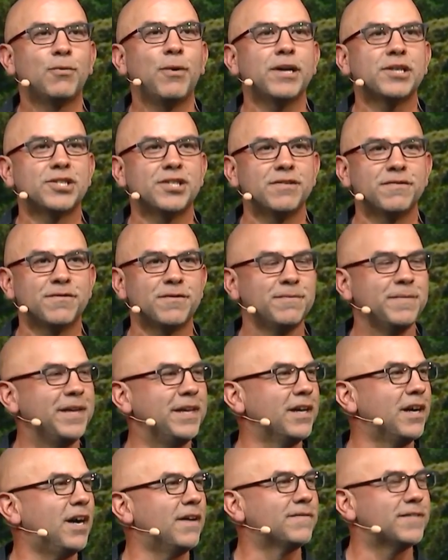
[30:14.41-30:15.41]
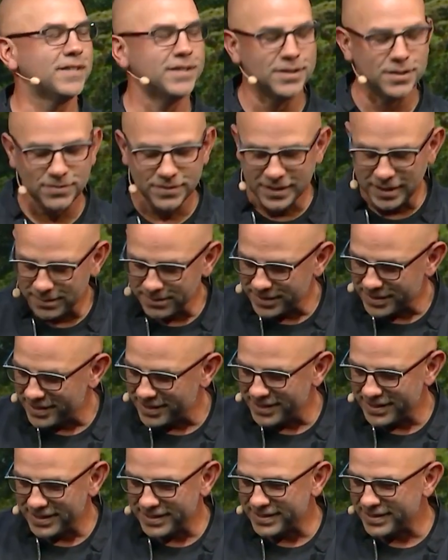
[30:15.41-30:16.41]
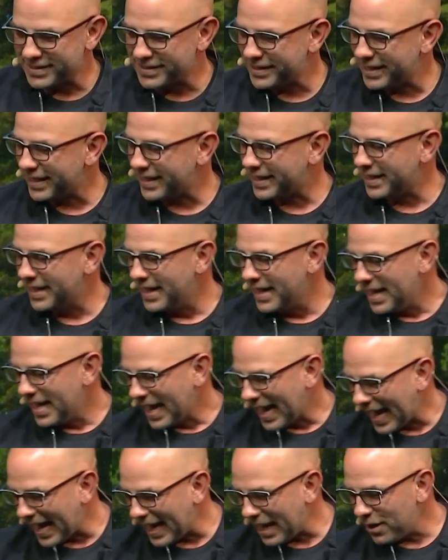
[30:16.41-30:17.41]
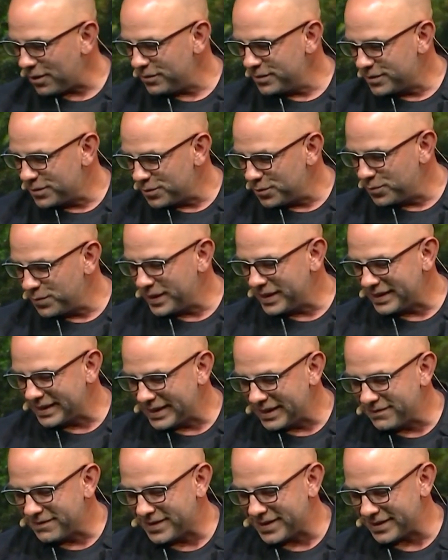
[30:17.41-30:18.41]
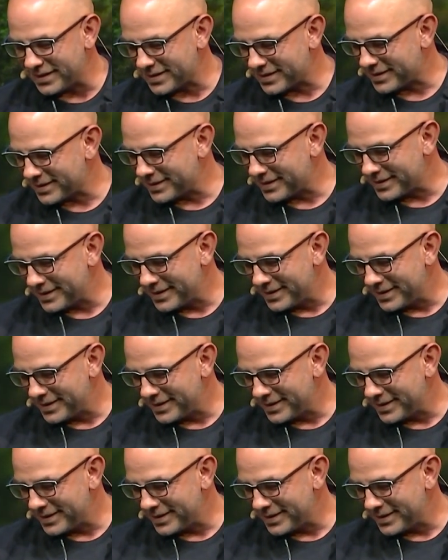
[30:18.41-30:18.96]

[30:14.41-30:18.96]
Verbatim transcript: question for me often, though, comes to this it's like, how do we live this?